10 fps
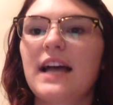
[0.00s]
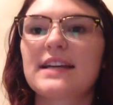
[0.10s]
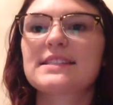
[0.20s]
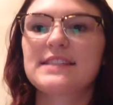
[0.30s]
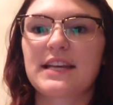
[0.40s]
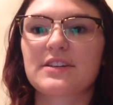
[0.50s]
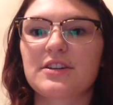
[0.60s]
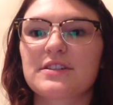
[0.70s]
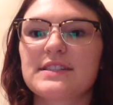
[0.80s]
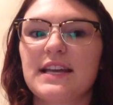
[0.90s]

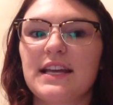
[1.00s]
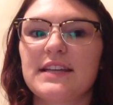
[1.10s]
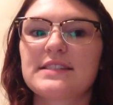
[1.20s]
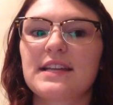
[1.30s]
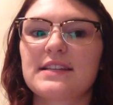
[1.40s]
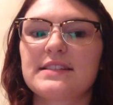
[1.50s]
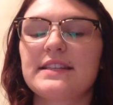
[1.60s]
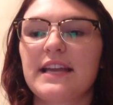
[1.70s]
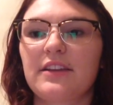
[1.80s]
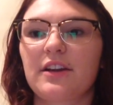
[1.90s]
standards that it says that
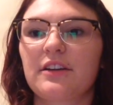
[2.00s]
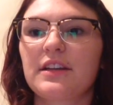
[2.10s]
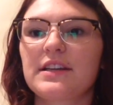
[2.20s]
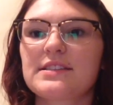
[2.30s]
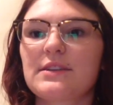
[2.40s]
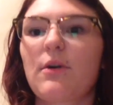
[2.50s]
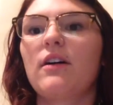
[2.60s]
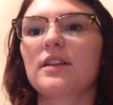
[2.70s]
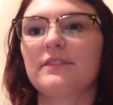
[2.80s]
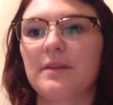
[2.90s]
they learned this, so
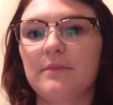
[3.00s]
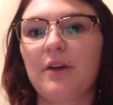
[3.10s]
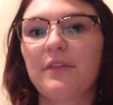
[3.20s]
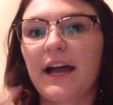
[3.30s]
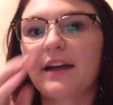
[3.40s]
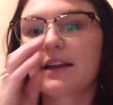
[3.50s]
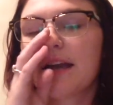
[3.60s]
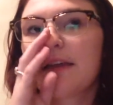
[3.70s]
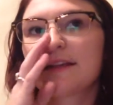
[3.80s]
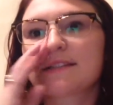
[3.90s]
all of them know that.
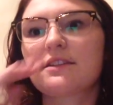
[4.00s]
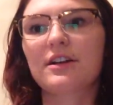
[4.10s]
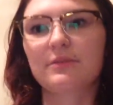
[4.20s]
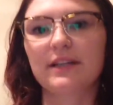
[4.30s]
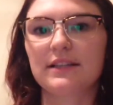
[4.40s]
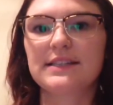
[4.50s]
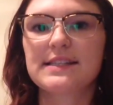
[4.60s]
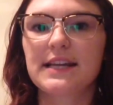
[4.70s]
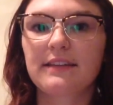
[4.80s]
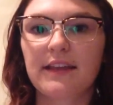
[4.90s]
That's not a
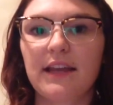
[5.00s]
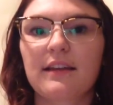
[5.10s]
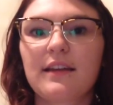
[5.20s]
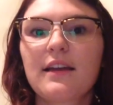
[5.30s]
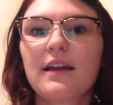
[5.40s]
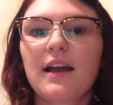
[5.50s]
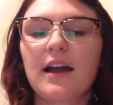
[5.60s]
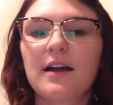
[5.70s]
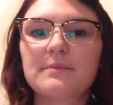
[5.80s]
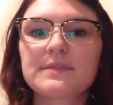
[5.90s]
realistic thing.
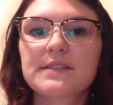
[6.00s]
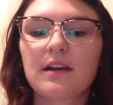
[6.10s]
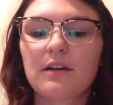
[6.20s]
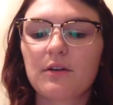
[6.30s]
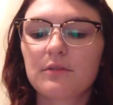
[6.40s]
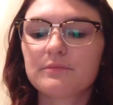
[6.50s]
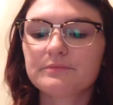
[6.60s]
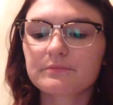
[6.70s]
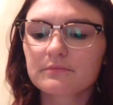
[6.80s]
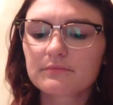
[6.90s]
So
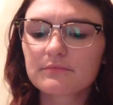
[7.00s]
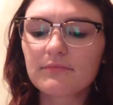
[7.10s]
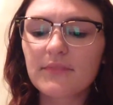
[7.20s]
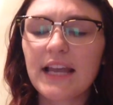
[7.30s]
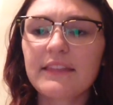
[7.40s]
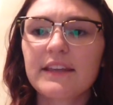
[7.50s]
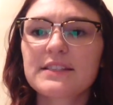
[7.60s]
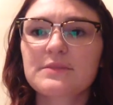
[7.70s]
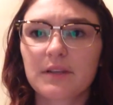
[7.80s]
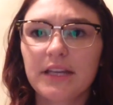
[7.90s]
I think
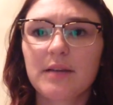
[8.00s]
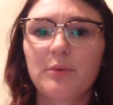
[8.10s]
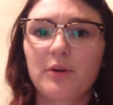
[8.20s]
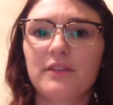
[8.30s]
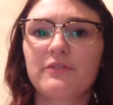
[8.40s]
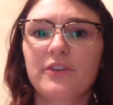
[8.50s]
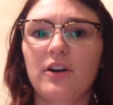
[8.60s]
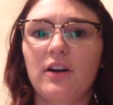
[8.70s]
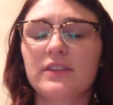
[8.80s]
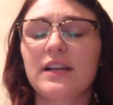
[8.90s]
it's really important for
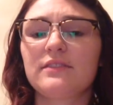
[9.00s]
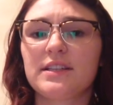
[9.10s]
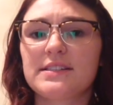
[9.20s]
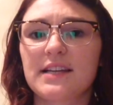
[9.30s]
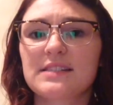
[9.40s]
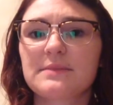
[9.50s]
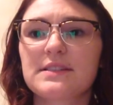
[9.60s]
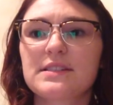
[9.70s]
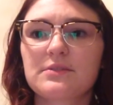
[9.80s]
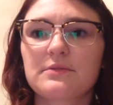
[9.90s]
on-level
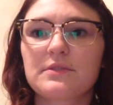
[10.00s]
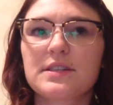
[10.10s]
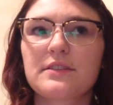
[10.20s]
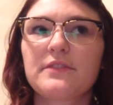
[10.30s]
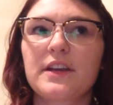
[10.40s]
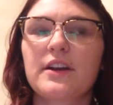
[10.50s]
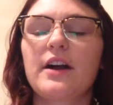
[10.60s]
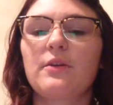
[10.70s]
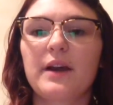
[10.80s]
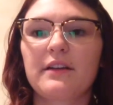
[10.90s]
assessments to figure
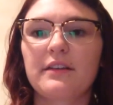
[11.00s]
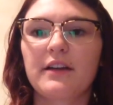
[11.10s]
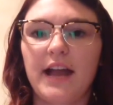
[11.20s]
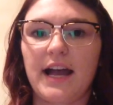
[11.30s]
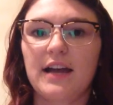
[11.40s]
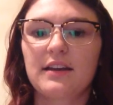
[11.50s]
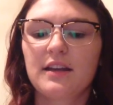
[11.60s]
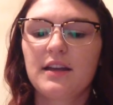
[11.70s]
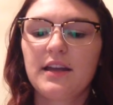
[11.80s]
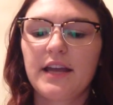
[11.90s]
out where they're at,
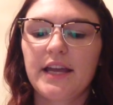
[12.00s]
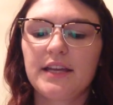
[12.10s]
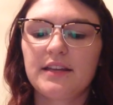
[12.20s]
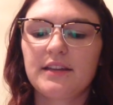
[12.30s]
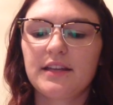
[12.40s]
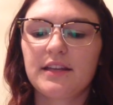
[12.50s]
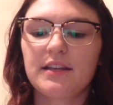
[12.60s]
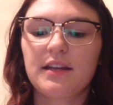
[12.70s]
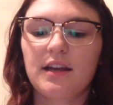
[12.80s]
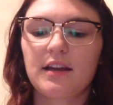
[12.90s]
and
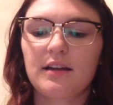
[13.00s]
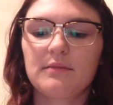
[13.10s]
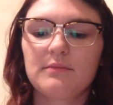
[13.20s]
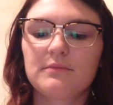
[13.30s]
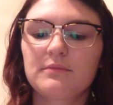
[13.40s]
then